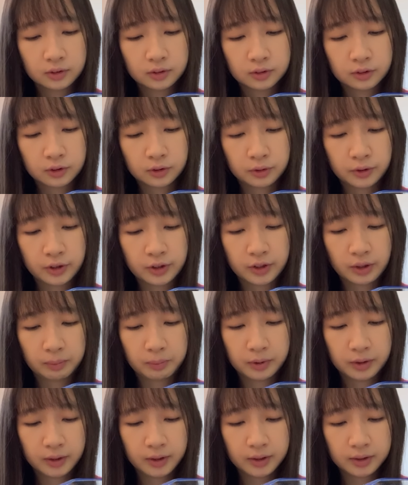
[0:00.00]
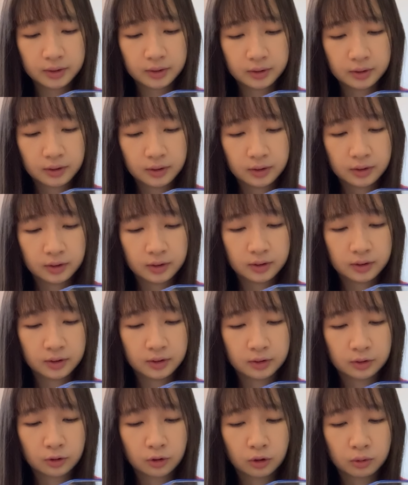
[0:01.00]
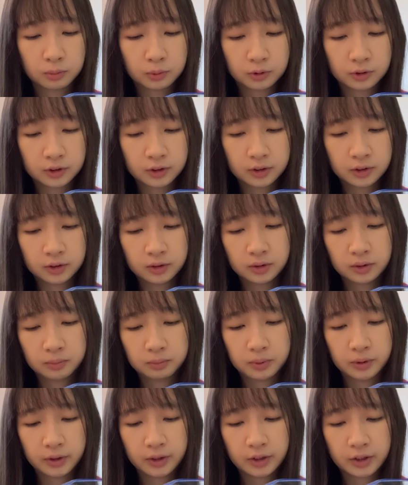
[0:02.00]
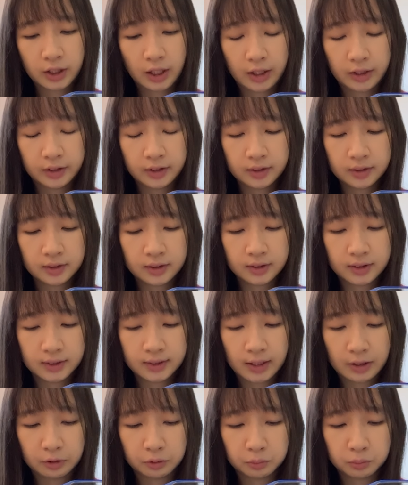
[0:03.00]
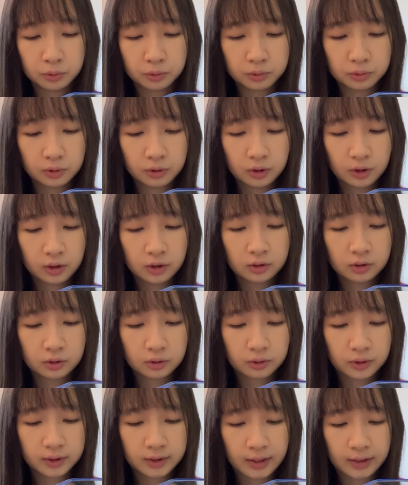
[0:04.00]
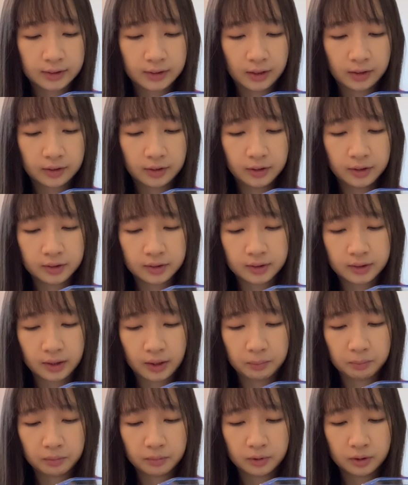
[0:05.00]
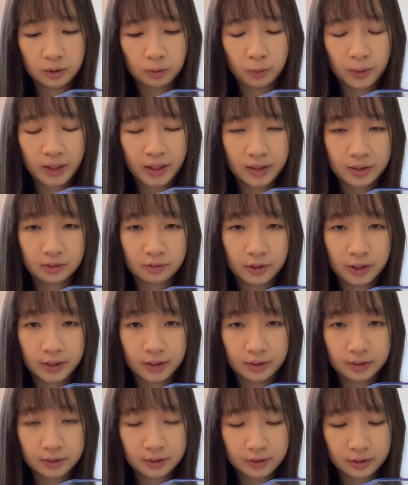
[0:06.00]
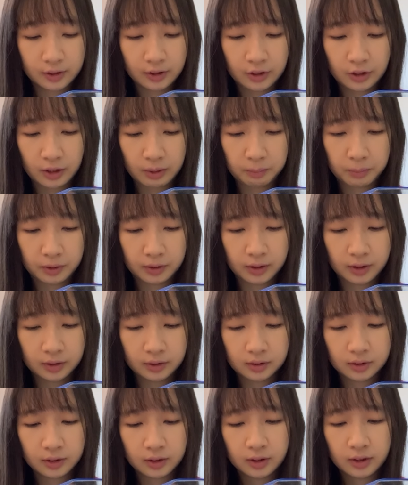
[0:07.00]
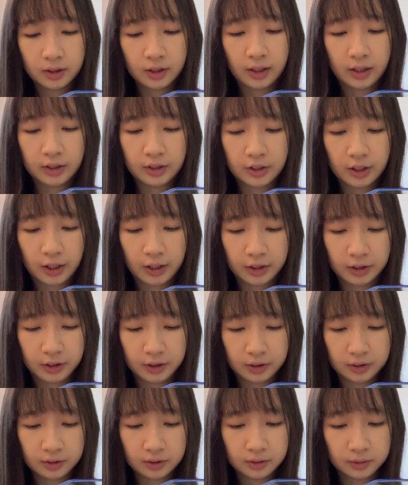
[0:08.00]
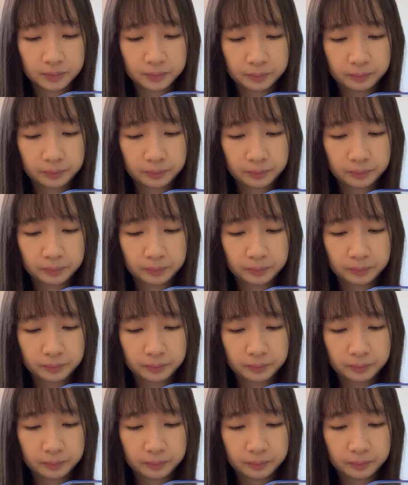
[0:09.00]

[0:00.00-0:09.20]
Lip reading: So in Japanese, this is komoku, but in Chinese it's xiaomu. So it's exactly the same the way it's written in Japanese and Chinese.